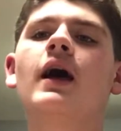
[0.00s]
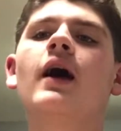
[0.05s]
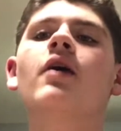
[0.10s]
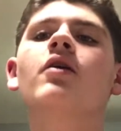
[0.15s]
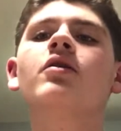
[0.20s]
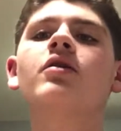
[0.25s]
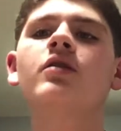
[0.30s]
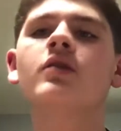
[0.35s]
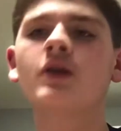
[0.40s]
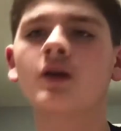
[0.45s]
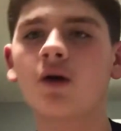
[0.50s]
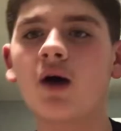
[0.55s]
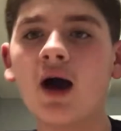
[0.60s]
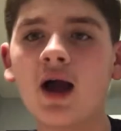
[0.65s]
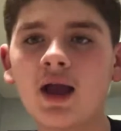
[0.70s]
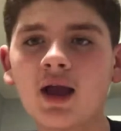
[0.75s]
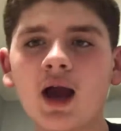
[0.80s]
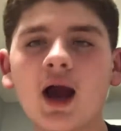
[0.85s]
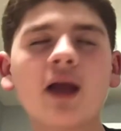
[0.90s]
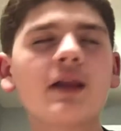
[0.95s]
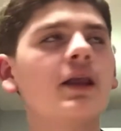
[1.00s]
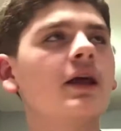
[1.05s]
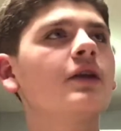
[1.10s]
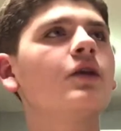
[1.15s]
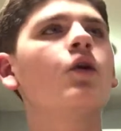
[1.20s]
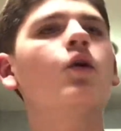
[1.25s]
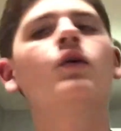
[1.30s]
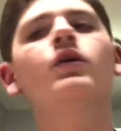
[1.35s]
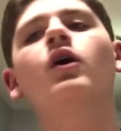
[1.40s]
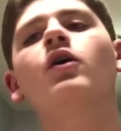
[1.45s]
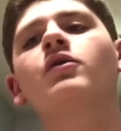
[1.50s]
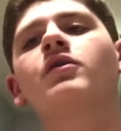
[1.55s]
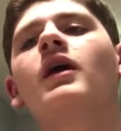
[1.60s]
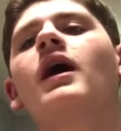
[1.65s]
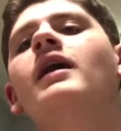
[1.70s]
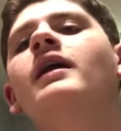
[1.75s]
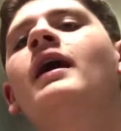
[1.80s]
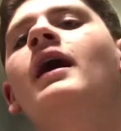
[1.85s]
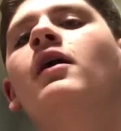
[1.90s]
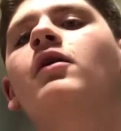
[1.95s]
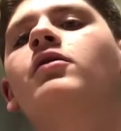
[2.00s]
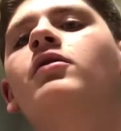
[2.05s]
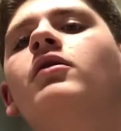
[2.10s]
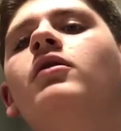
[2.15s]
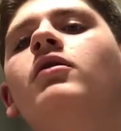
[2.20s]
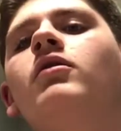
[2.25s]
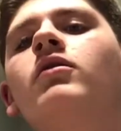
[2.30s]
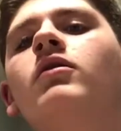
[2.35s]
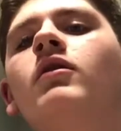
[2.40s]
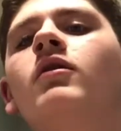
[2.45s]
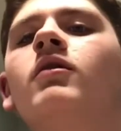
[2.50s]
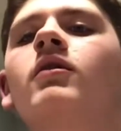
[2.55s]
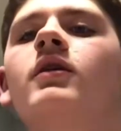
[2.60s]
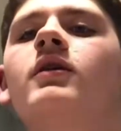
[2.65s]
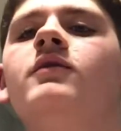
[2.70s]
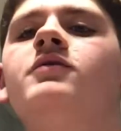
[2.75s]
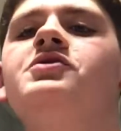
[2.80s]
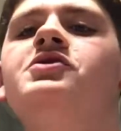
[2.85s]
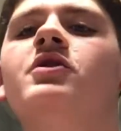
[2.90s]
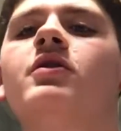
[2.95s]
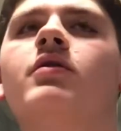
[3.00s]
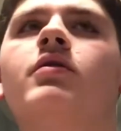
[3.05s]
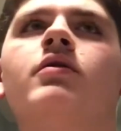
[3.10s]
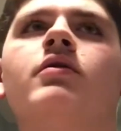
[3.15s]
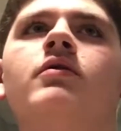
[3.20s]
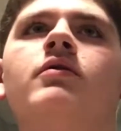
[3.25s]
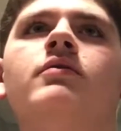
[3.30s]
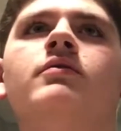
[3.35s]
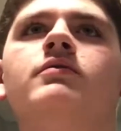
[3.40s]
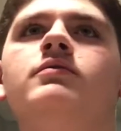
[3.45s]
as, I did go in all 10 houses instead of just